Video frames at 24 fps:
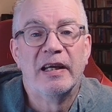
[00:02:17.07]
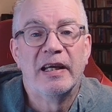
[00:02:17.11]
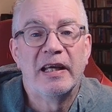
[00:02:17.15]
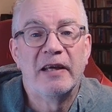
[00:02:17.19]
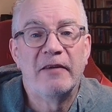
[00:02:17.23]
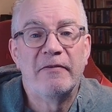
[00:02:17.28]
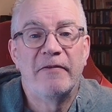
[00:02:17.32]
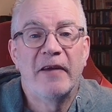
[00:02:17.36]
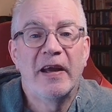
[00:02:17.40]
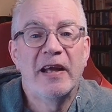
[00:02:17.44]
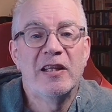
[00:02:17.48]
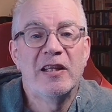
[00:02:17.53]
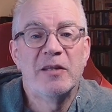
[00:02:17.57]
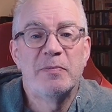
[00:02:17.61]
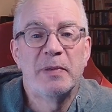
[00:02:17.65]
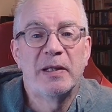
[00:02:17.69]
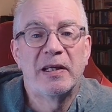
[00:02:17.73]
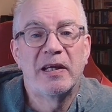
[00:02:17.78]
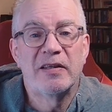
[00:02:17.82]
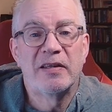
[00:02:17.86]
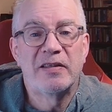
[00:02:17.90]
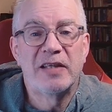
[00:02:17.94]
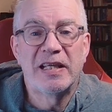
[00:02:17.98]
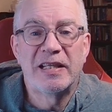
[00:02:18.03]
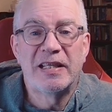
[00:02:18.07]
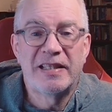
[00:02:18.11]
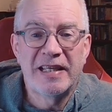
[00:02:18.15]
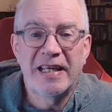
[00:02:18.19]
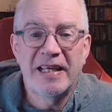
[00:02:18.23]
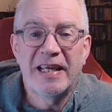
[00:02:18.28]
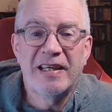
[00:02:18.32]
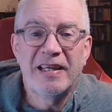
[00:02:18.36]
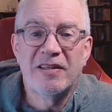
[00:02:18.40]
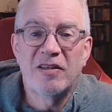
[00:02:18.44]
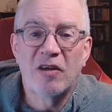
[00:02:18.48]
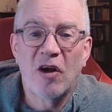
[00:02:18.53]
He faints because he
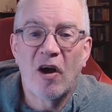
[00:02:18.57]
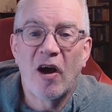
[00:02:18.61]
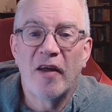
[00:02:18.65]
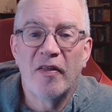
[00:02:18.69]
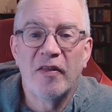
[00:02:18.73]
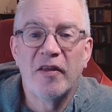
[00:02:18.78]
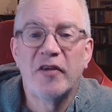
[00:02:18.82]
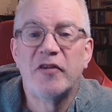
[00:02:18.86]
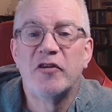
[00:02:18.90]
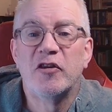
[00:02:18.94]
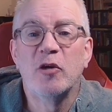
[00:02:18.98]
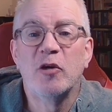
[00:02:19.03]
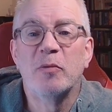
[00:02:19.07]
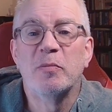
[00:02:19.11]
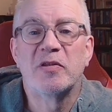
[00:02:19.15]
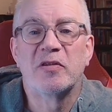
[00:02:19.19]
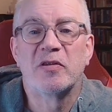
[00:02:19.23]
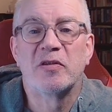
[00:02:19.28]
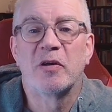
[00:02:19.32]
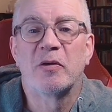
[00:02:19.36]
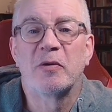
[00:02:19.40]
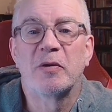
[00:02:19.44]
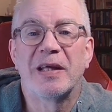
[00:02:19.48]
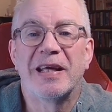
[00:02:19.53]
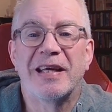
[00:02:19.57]
sees on the tombstone